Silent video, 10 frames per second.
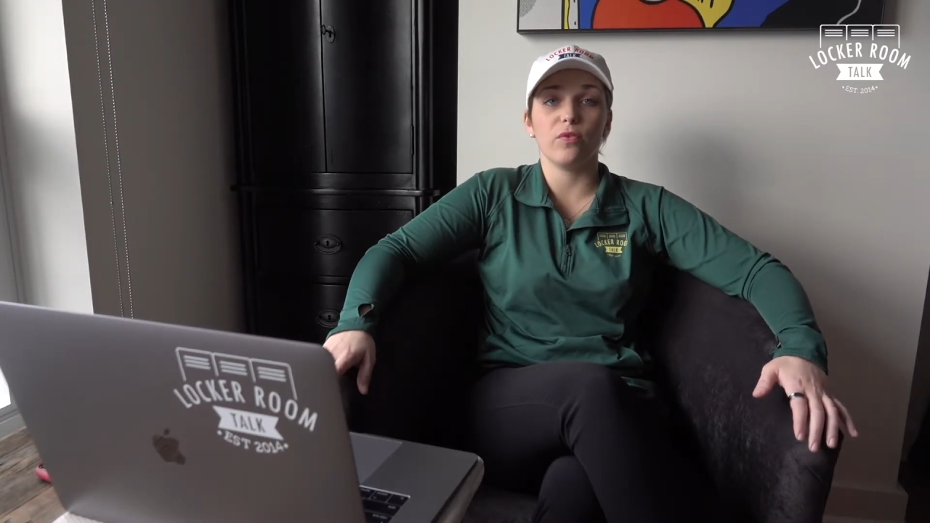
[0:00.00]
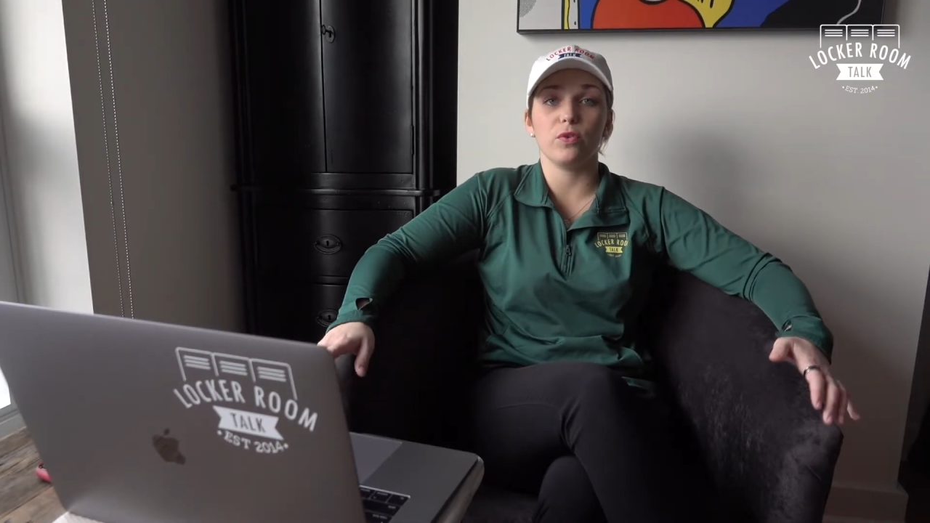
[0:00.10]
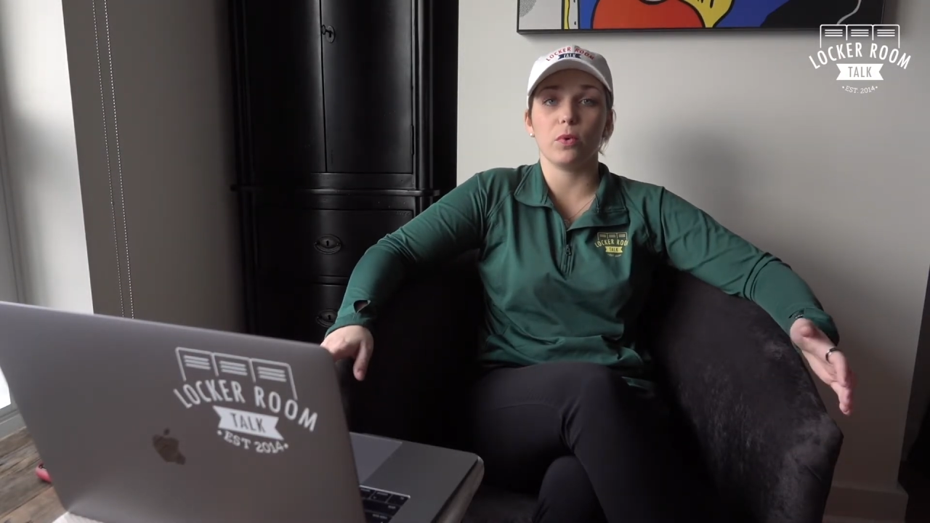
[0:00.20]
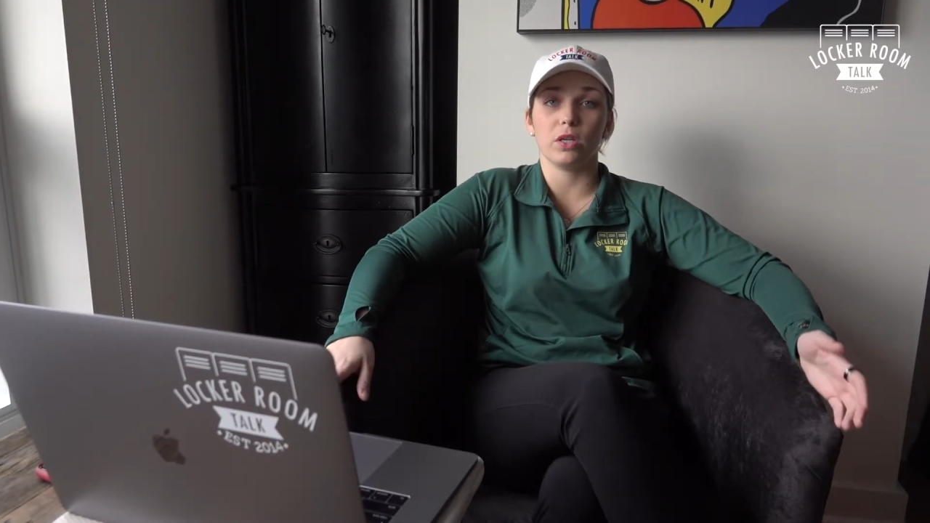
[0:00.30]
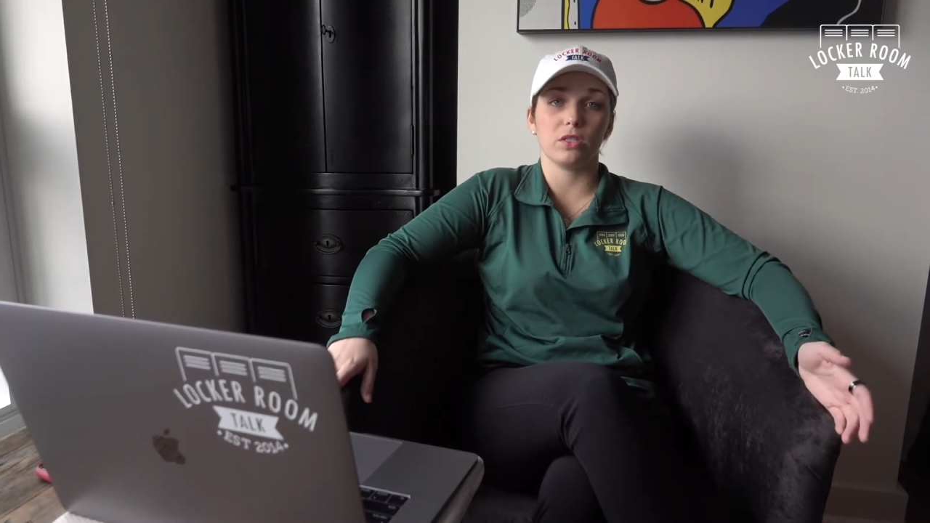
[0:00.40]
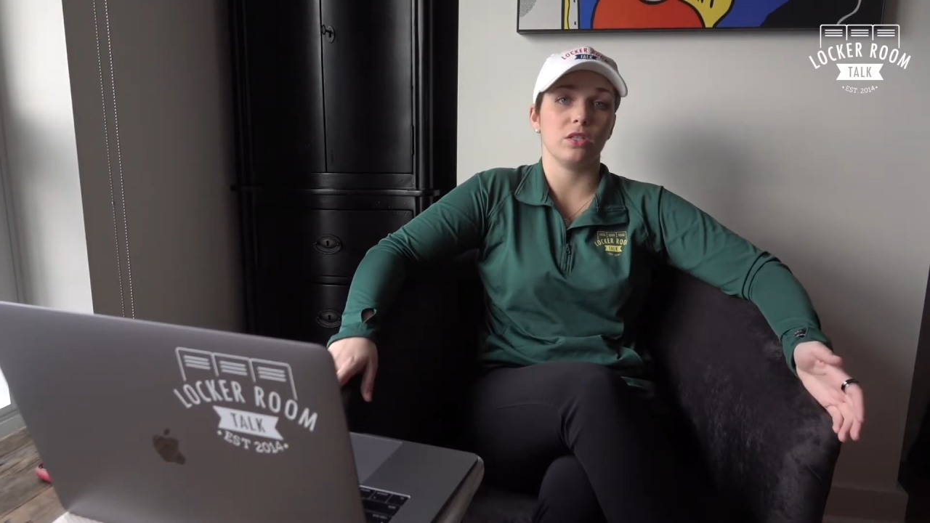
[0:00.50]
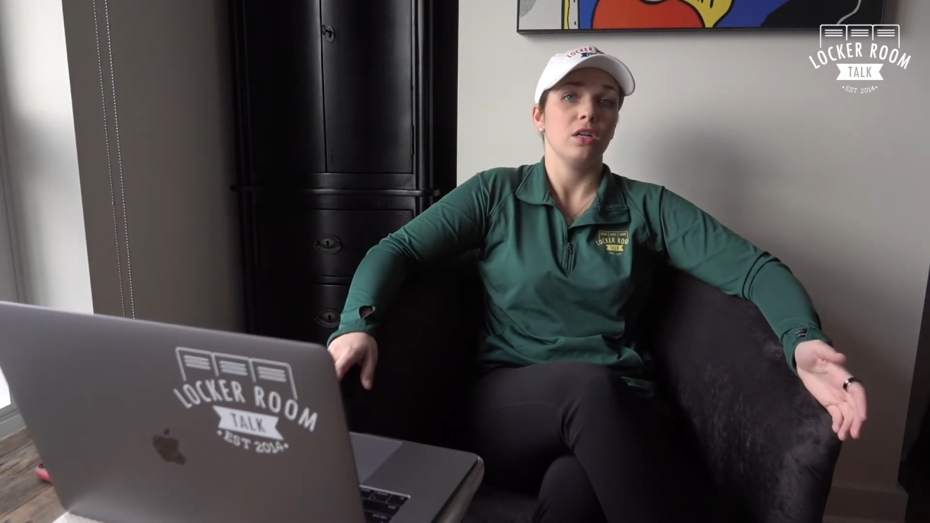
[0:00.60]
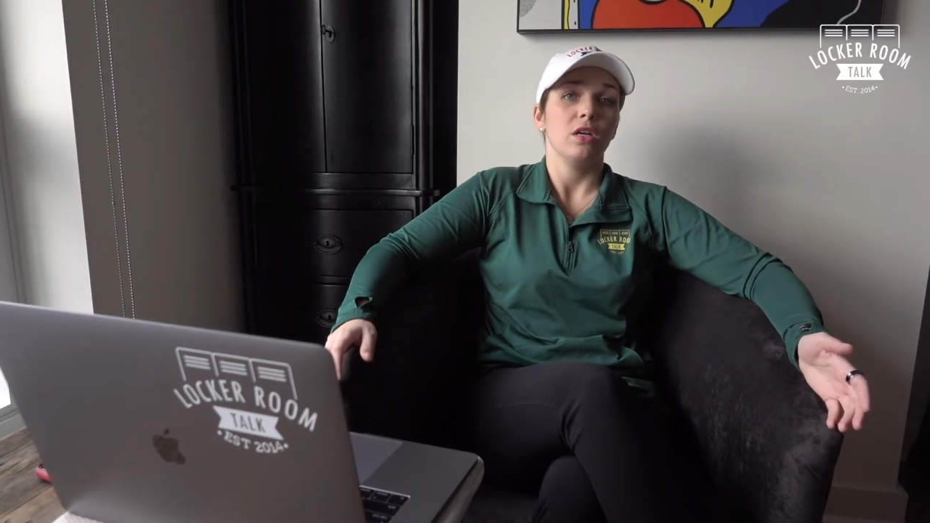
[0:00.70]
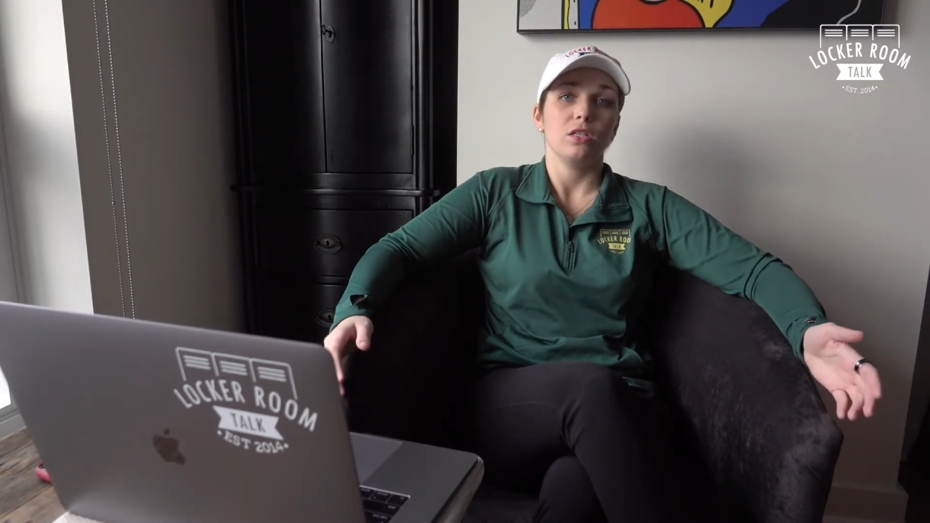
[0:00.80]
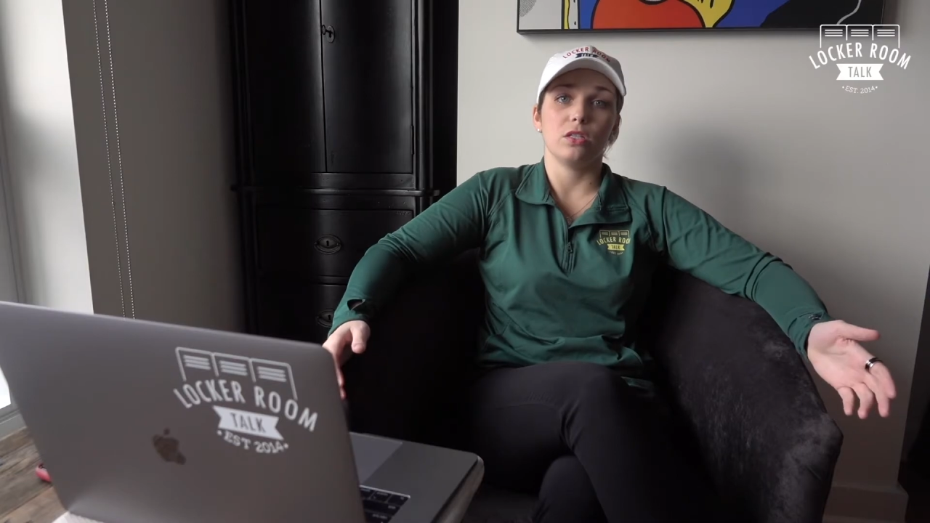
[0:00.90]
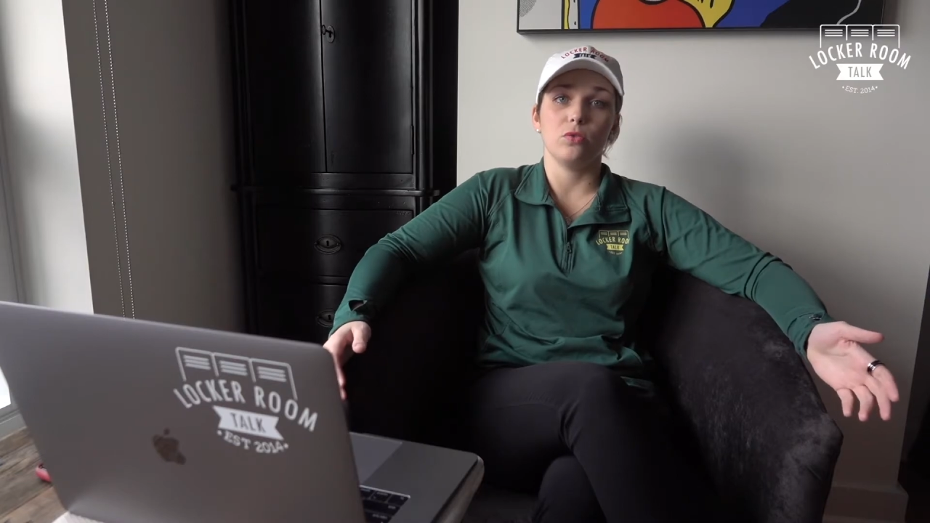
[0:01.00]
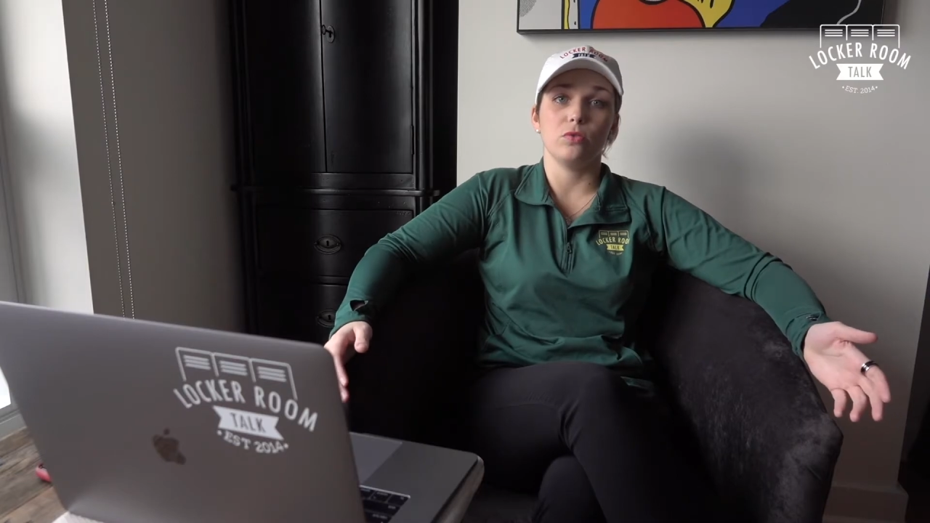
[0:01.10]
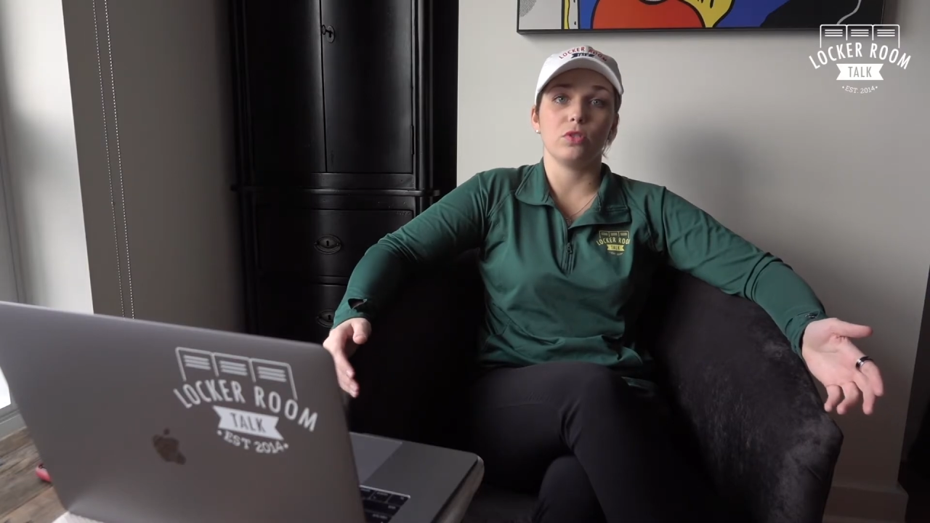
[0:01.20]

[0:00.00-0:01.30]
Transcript: If you want us to